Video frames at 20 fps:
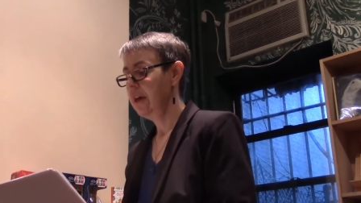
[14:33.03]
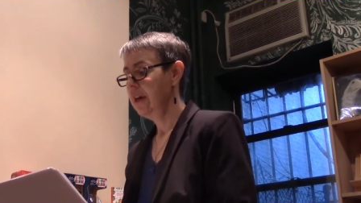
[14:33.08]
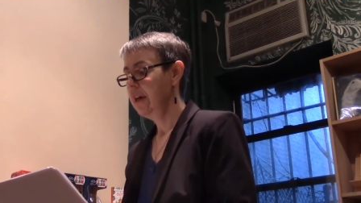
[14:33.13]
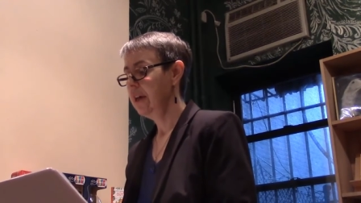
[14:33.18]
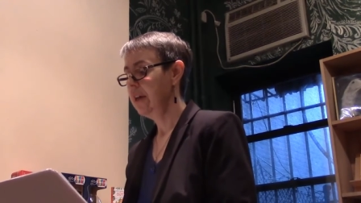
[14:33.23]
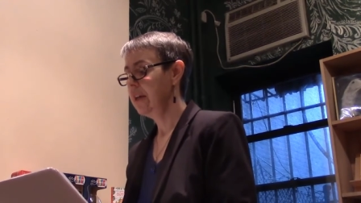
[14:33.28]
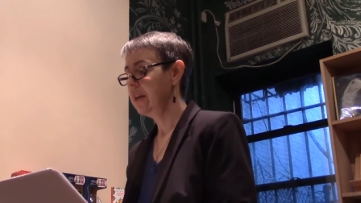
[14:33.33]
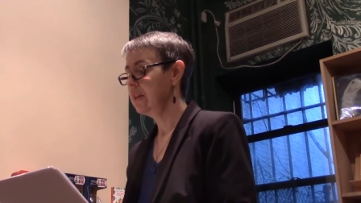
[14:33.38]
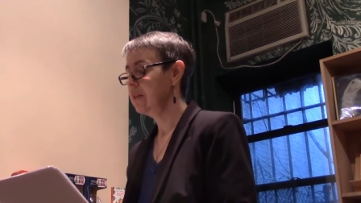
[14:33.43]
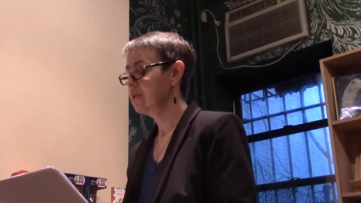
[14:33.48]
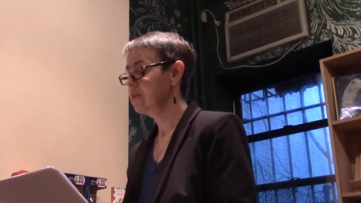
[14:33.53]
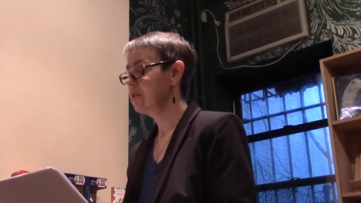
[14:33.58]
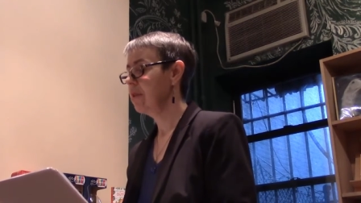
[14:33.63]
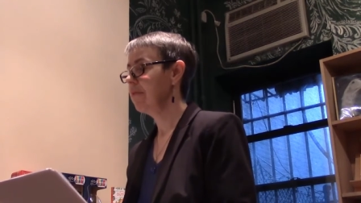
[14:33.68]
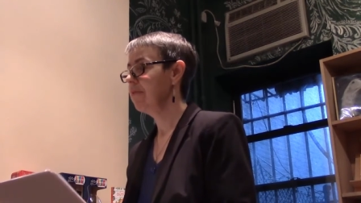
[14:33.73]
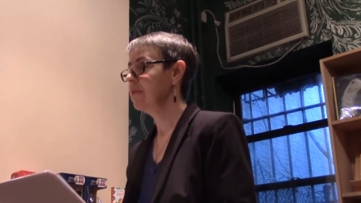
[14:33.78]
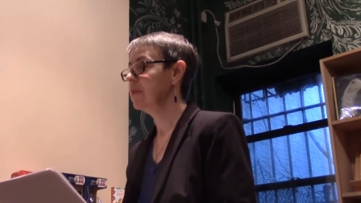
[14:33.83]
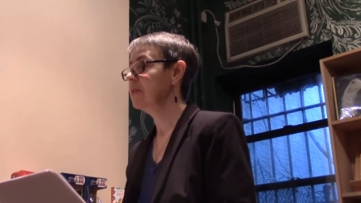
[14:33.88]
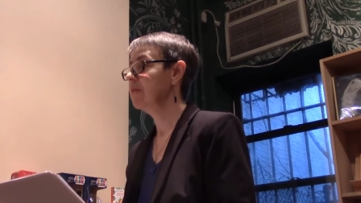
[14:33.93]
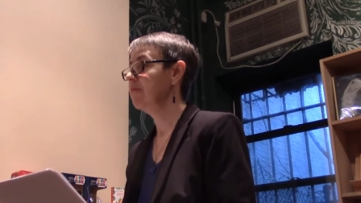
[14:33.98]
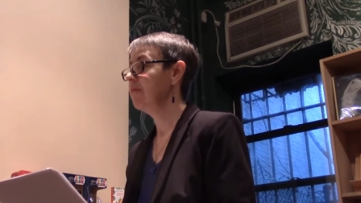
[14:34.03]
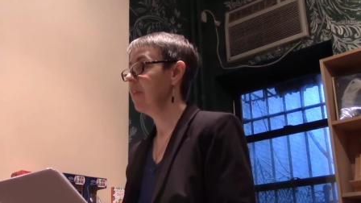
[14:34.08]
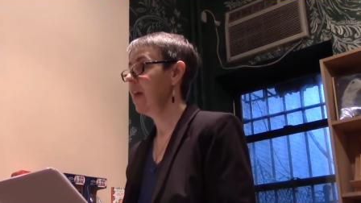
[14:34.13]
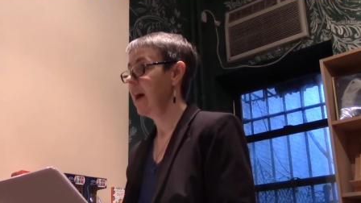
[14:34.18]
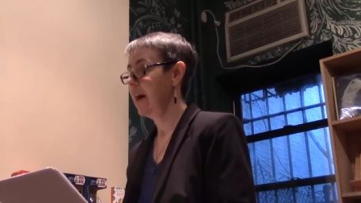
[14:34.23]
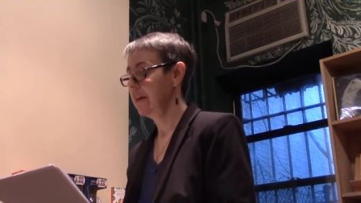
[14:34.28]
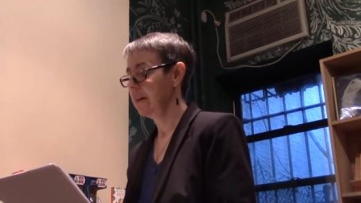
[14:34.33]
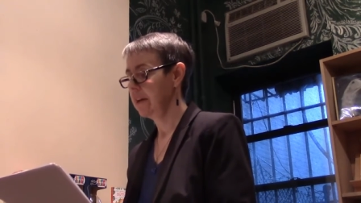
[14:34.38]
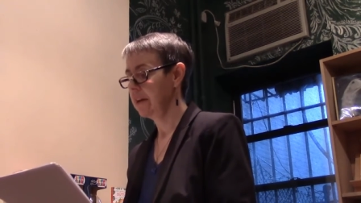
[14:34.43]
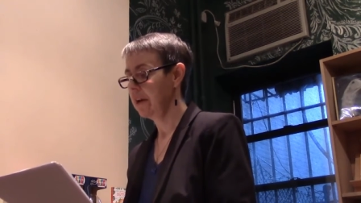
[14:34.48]
hitting the surface
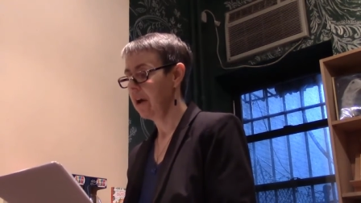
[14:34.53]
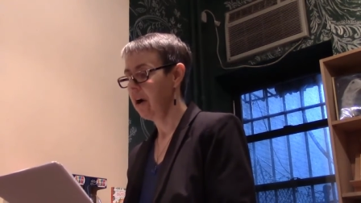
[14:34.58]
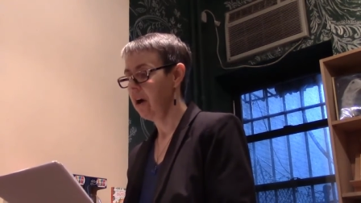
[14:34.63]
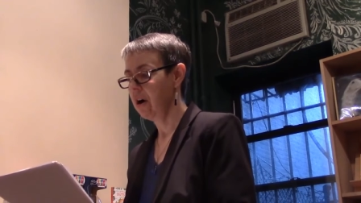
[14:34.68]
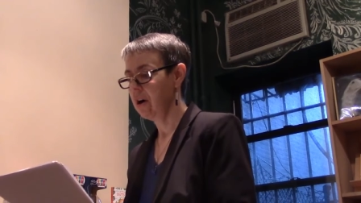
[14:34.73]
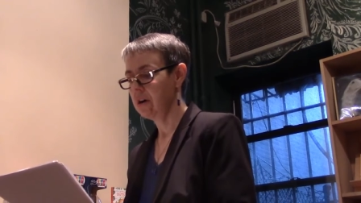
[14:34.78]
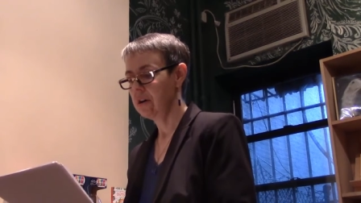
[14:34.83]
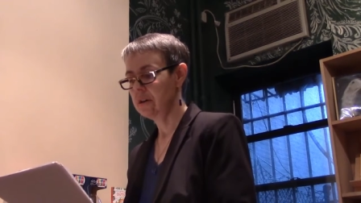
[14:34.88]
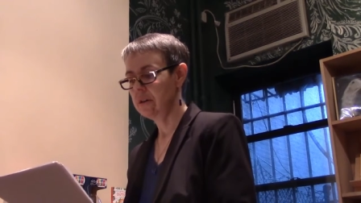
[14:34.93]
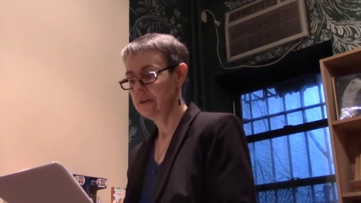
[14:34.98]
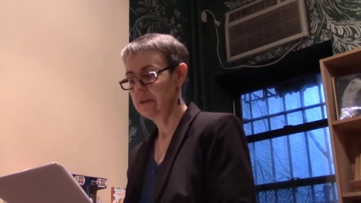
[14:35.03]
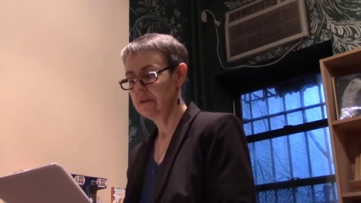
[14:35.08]
flat and hard.